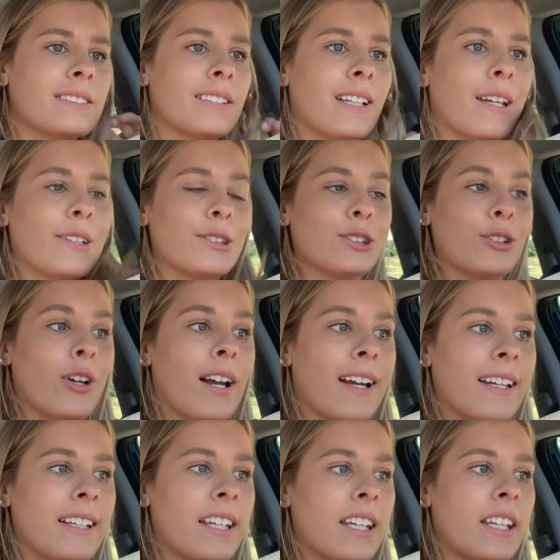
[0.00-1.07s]
and I
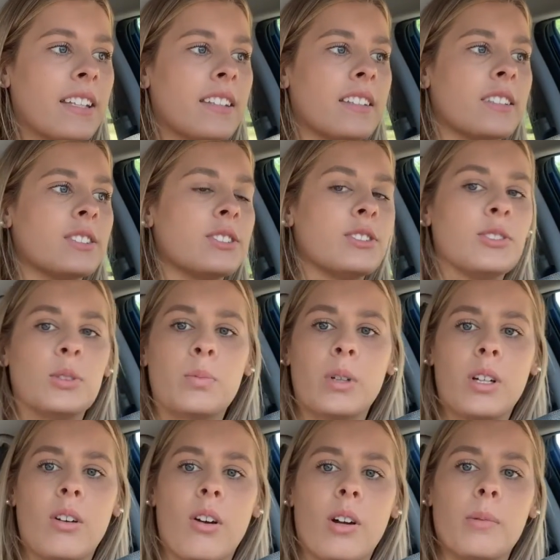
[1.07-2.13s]
tried to get this
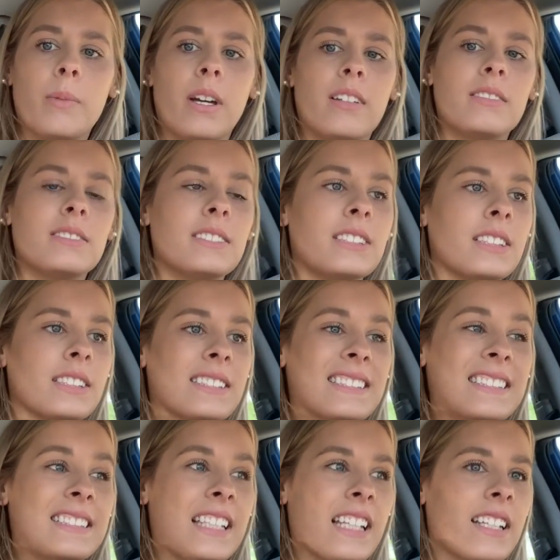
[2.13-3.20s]
stupid car mount to
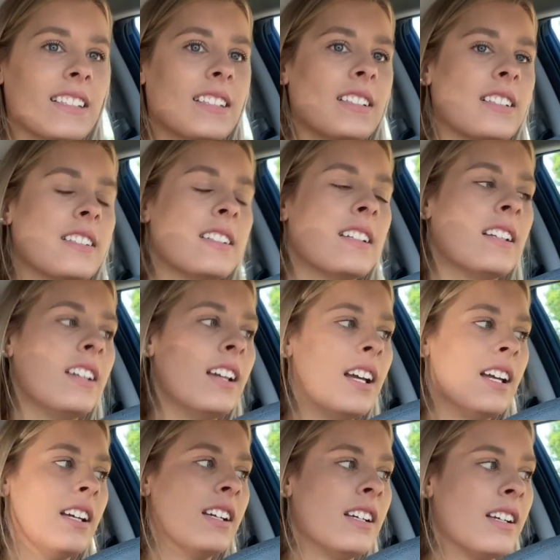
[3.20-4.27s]
stick,
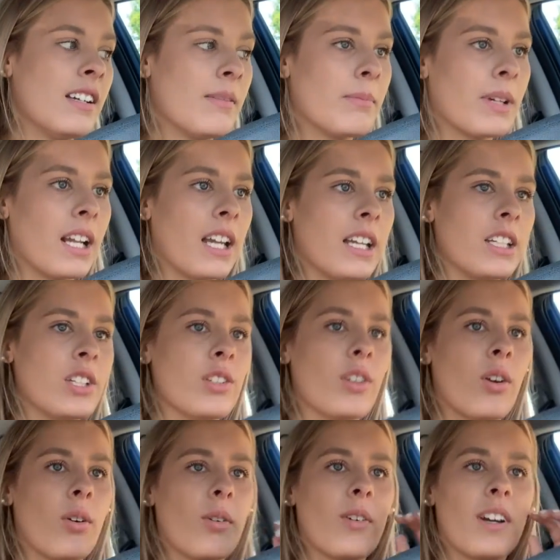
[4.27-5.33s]
but I
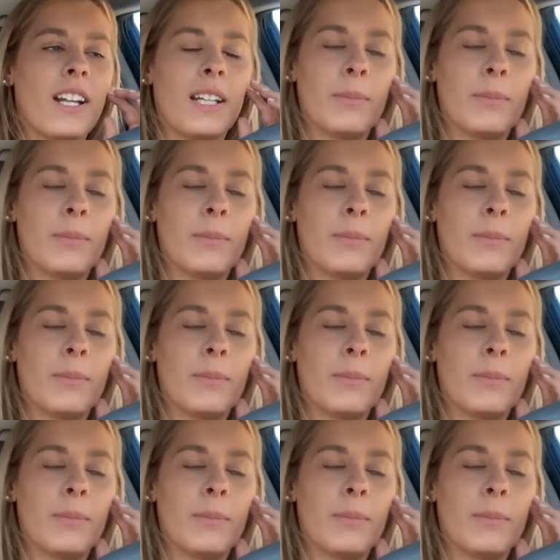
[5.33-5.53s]
know any